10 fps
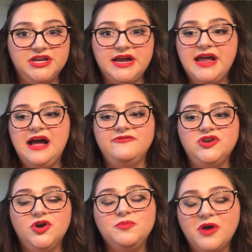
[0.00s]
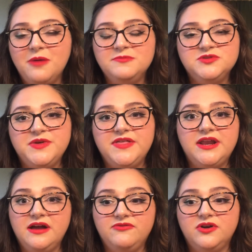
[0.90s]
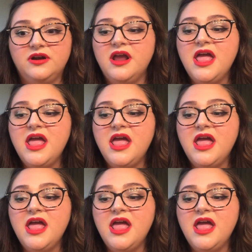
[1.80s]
I have no problems with it ever.